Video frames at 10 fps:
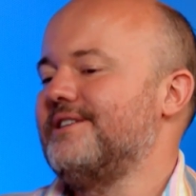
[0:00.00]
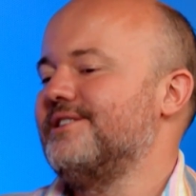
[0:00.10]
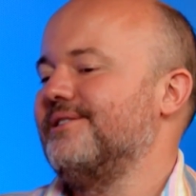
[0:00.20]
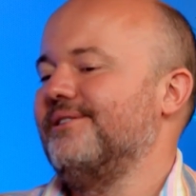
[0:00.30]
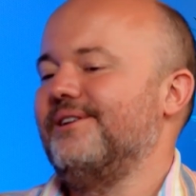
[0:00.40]

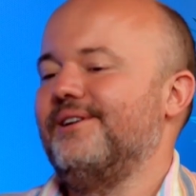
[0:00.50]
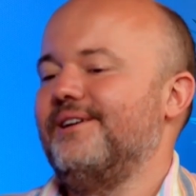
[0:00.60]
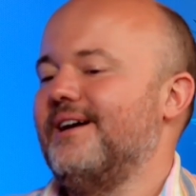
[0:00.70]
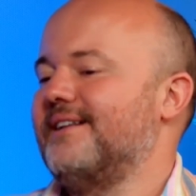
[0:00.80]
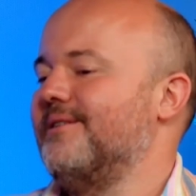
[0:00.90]

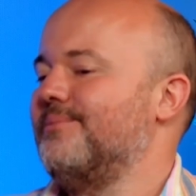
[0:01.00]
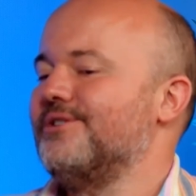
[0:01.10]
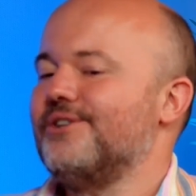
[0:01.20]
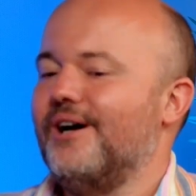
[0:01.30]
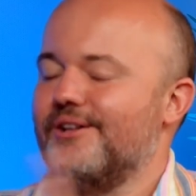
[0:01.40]
basically, I did a
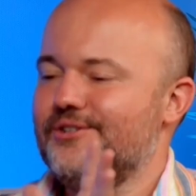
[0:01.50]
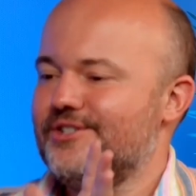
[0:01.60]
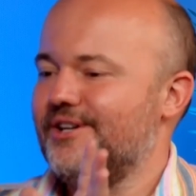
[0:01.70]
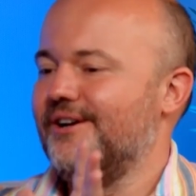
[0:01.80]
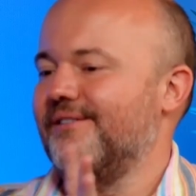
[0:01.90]
bunch of other
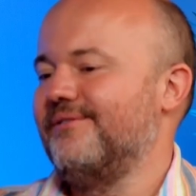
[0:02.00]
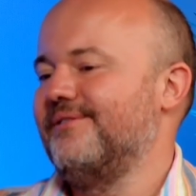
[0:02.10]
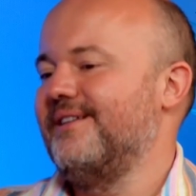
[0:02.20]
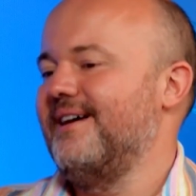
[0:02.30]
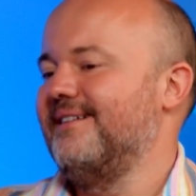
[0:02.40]

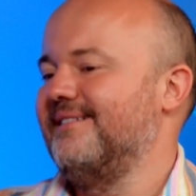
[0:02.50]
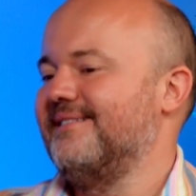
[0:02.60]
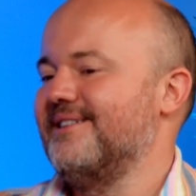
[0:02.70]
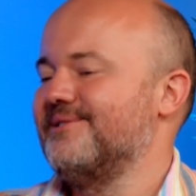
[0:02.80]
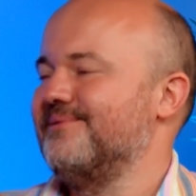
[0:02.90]
stuff that
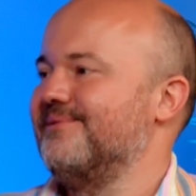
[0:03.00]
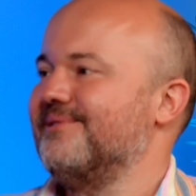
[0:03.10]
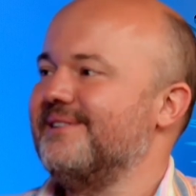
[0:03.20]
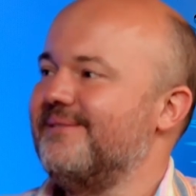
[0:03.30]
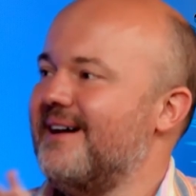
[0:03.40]
doesn't
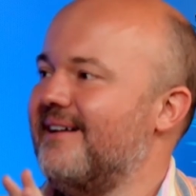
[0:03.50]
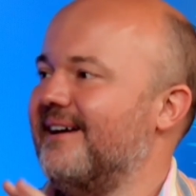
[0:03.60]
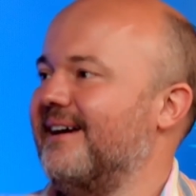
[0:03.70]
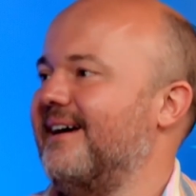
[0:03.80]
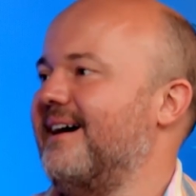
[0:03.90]
really matter.
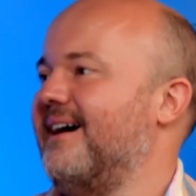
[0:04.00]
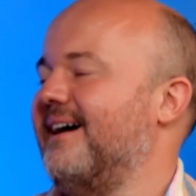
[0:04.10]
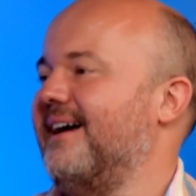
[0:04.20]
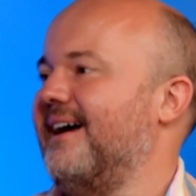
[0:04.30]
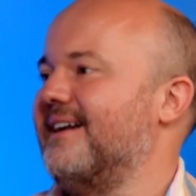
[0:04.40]
Like,
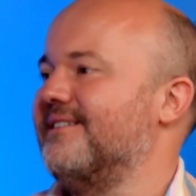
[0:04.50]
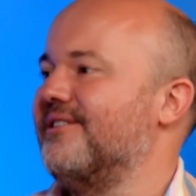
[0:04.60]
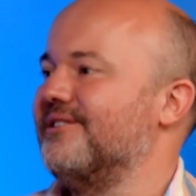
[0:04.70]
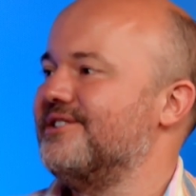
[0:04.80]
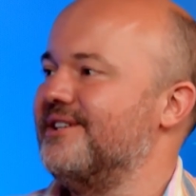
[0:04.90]
I had
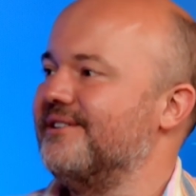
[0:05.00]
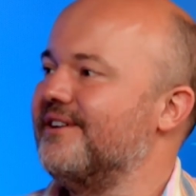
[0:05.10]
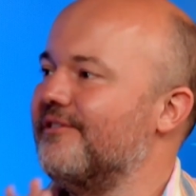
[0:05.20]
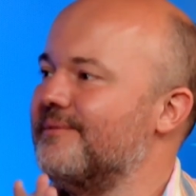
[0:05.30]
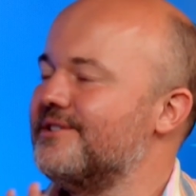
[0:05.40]
another stint
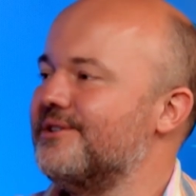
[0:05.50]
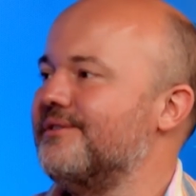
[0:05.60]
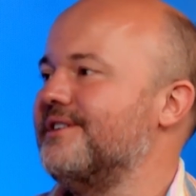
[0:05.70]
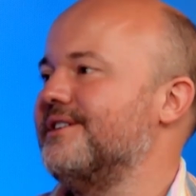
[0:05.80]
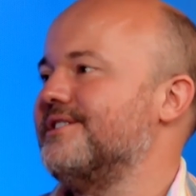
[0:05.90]
in government
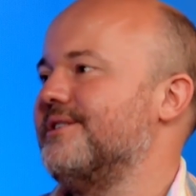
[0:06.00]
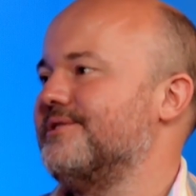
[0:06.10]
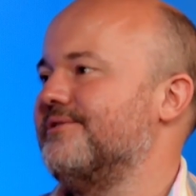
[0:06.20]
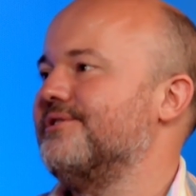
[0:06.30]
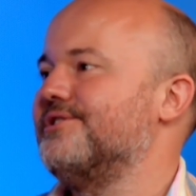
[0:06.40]
service. I
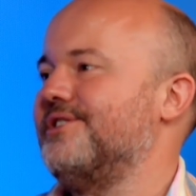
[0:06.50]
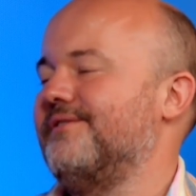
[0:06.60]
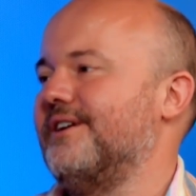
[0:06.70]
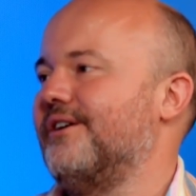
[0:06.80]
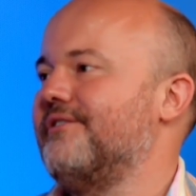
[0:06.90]
was the first
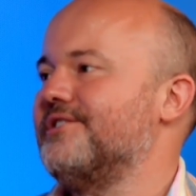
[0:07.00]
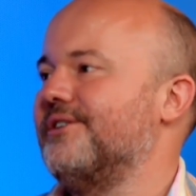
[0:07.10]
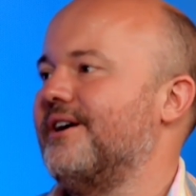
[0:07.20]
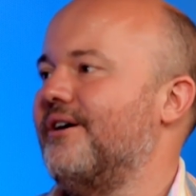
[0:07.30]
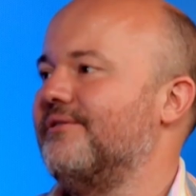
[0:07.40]
chief data
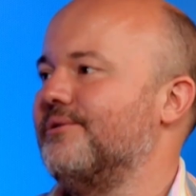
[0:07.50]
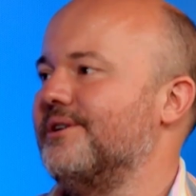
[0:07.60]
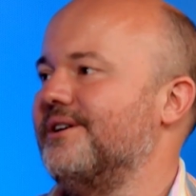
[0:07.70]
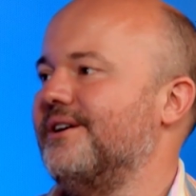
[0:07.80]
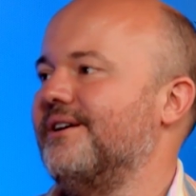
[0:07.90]
officer of
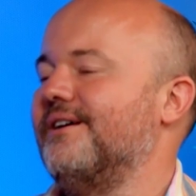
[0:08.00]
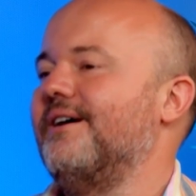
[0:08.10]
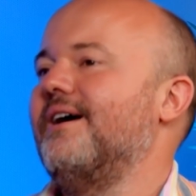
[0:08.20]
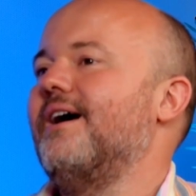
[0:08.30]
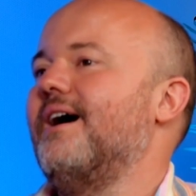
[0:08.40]
California.
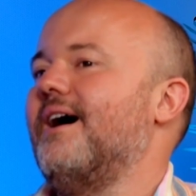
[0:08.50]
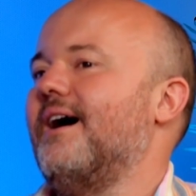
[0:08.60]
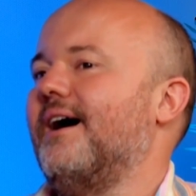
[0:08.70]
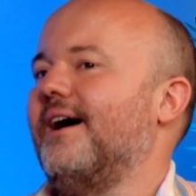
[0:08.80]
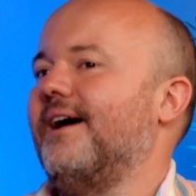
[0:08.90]

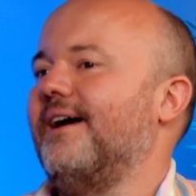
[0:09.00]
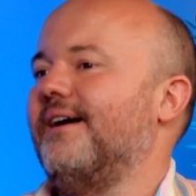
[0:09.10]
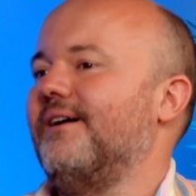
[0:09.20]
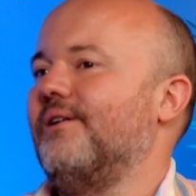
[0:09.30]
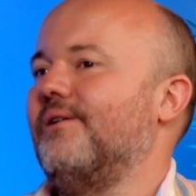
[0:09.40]

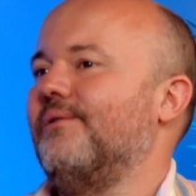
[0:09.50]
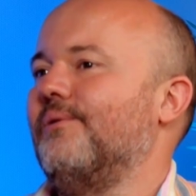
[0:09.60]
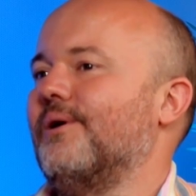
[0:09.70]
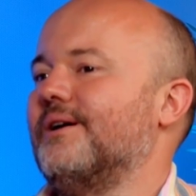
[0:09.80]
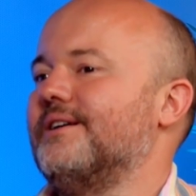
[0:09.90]
I
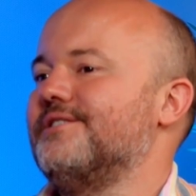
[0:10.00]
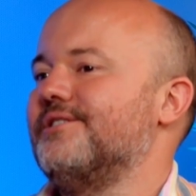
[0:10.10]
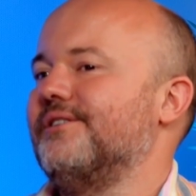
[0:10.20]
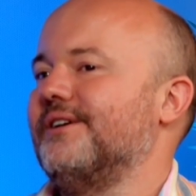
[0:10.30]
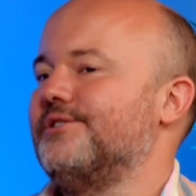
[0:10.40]
worked as
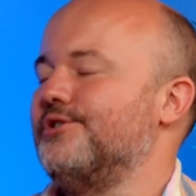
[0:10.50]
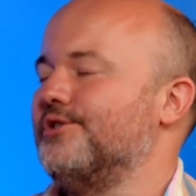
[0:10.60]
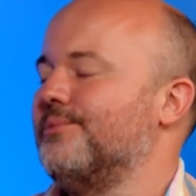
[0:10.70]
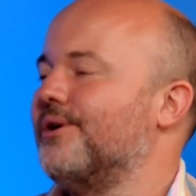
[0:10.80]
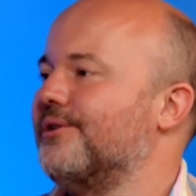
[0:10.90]
a
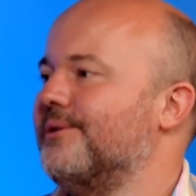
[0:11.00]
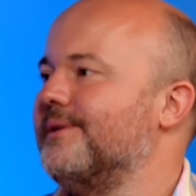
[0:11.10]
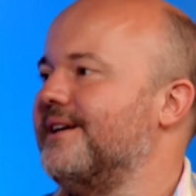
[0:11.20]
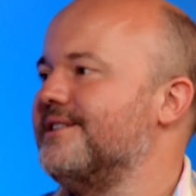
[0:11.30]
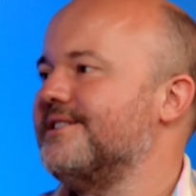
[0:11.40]
junior partner at
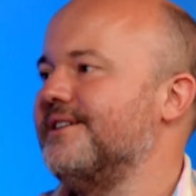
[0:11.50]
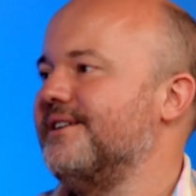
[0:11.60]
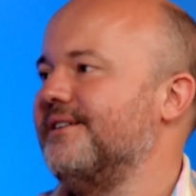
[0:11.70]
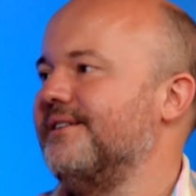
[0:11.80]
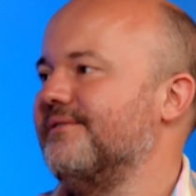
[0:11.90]

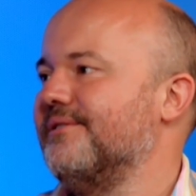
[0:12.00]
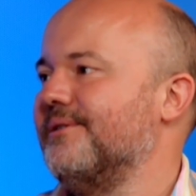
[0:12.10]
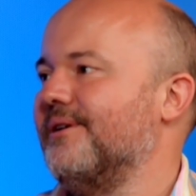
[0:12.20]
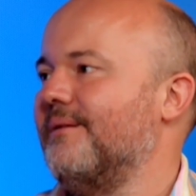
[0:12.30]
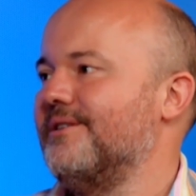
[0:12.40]
McKinsey
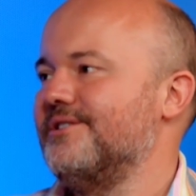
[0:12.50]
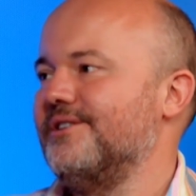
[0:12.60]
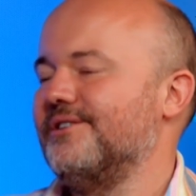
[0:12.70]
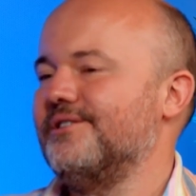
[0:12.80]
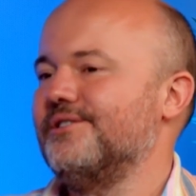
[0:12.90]
for a bunch of